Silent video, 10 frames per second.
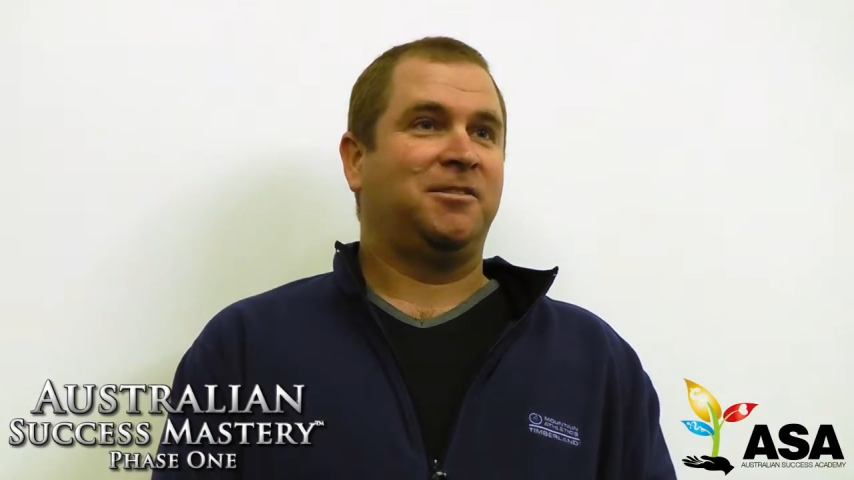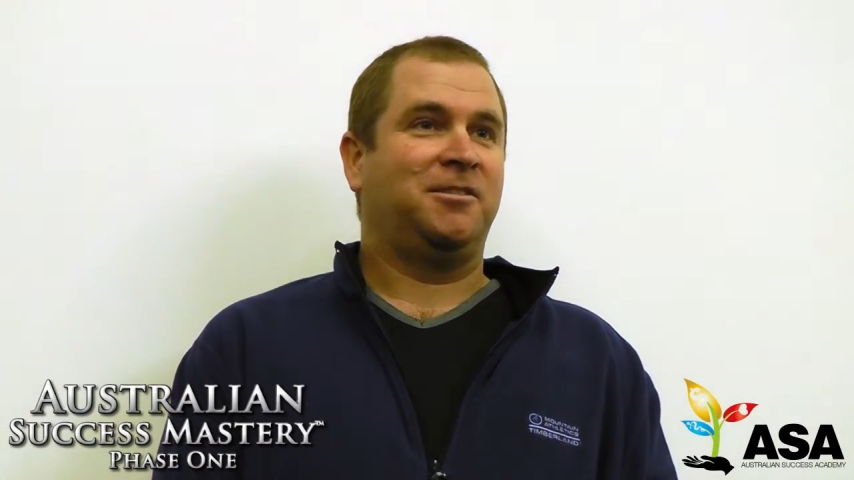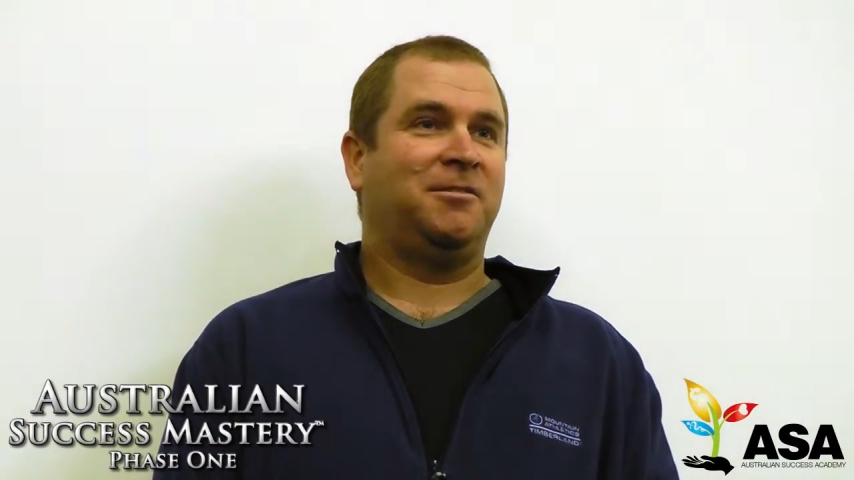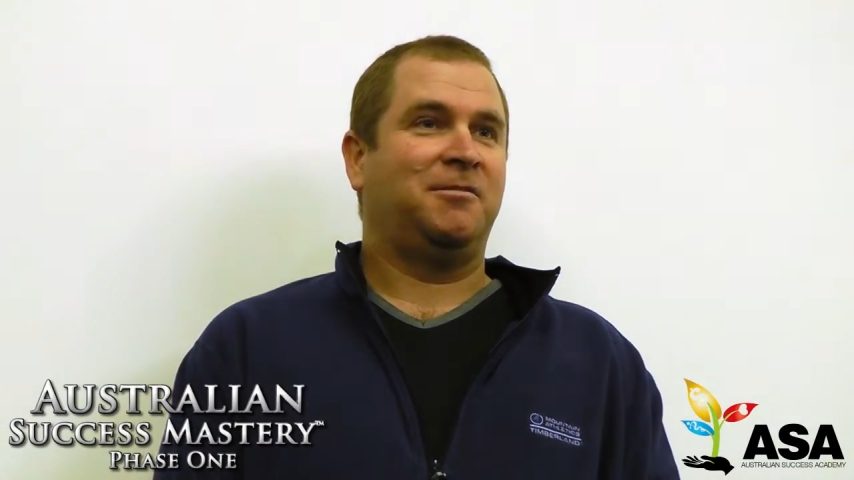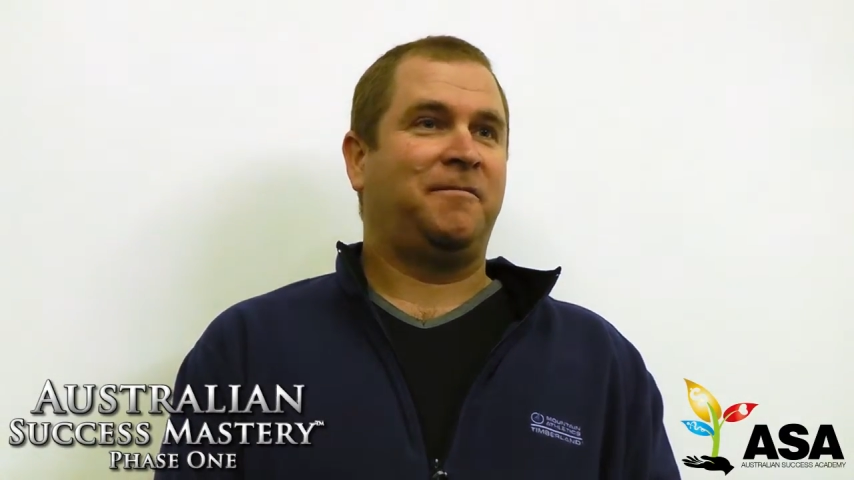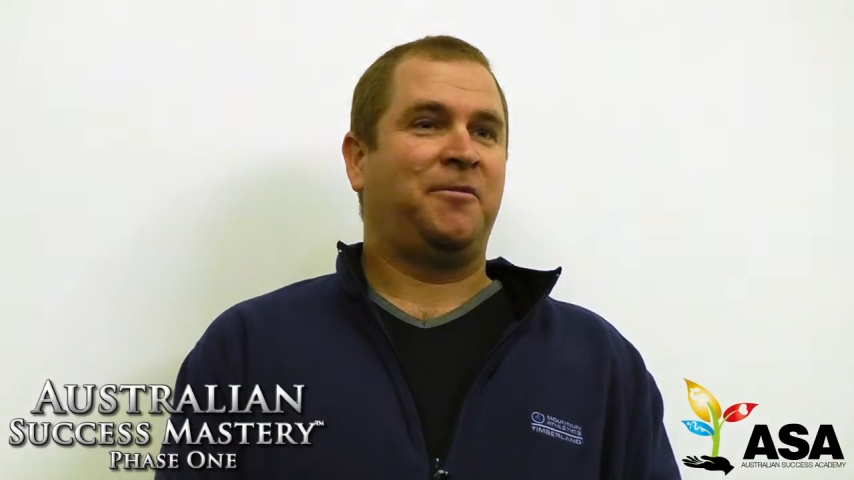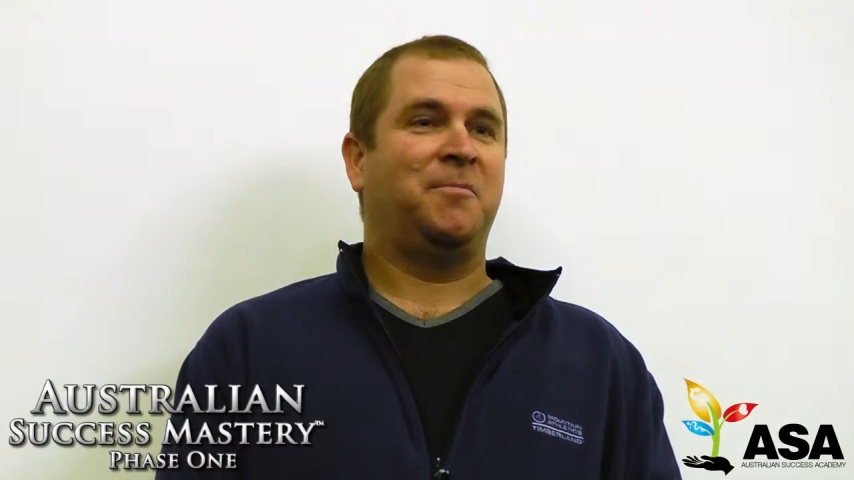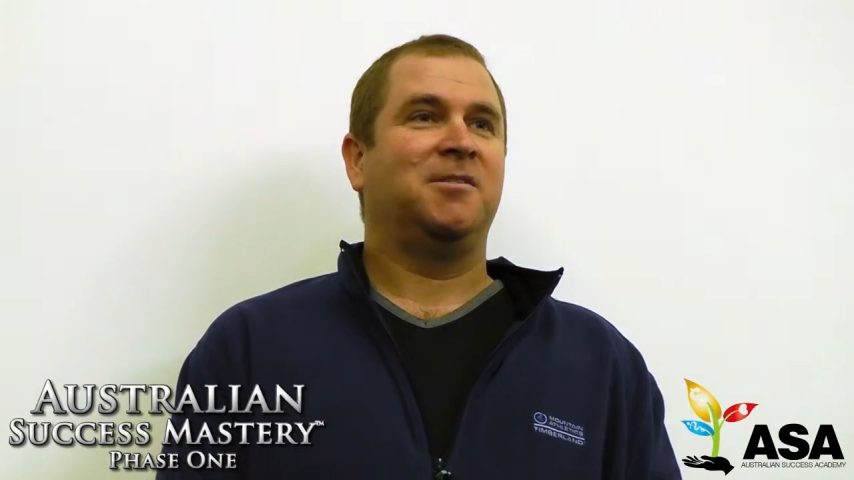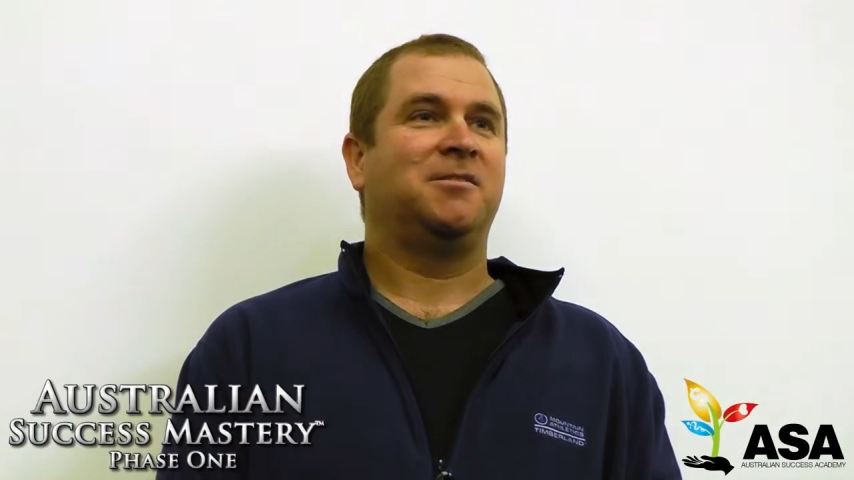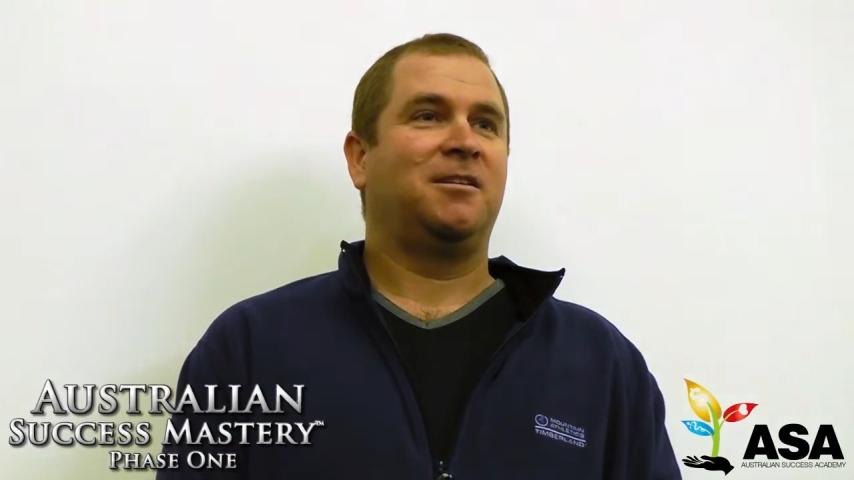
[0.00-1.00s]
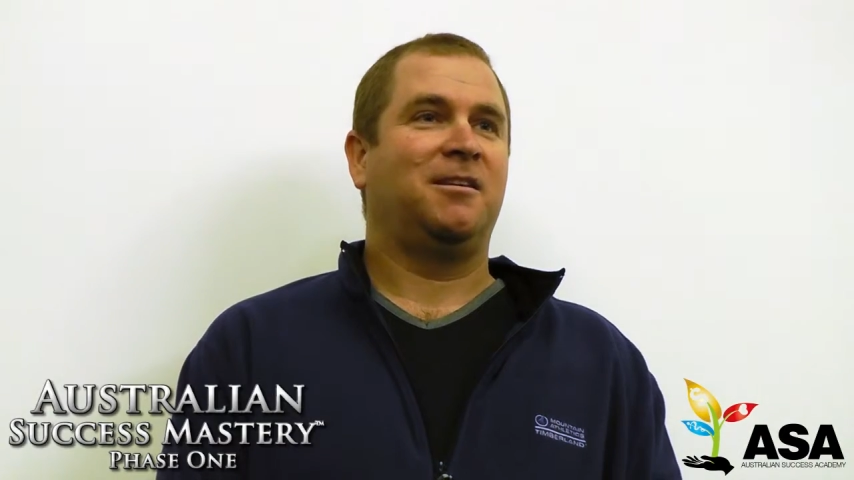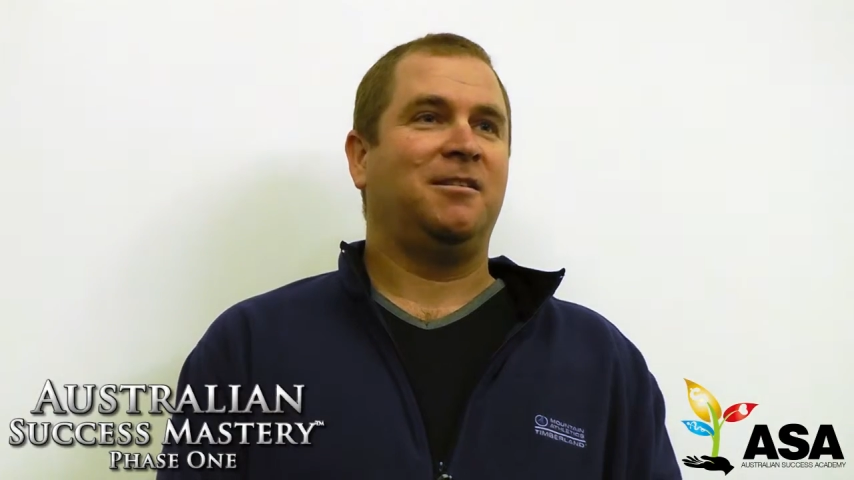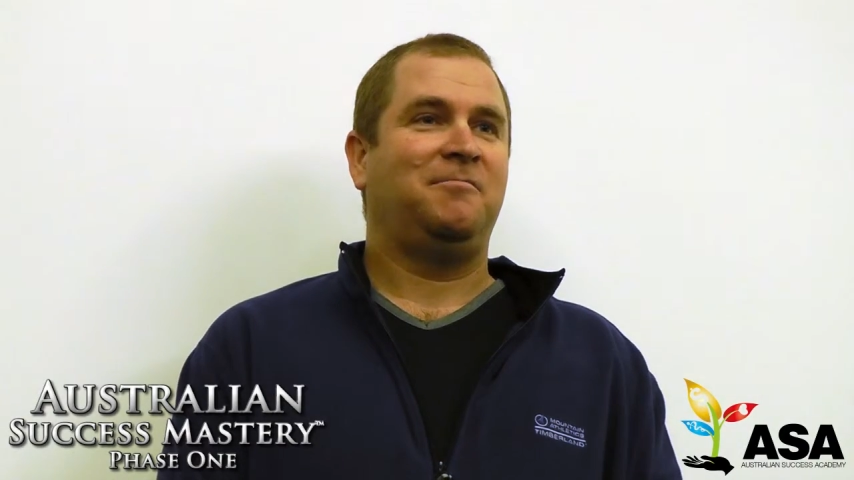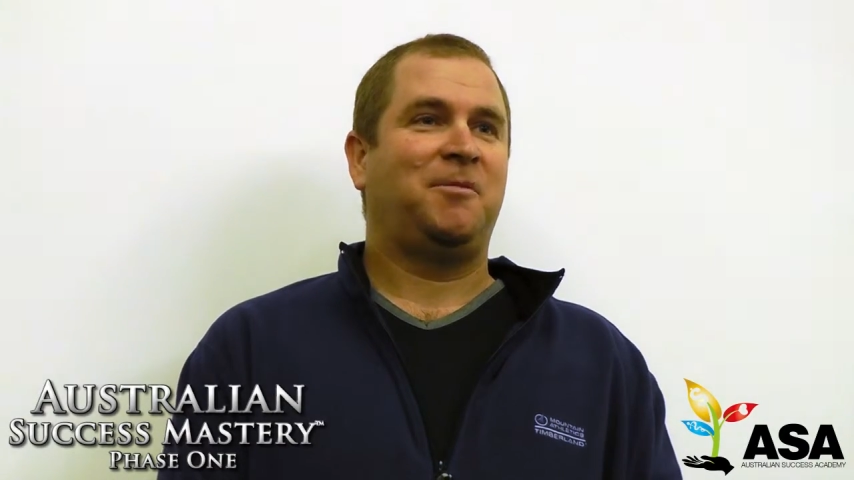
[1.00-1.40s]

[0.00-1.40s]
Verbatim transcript: two a few months ago,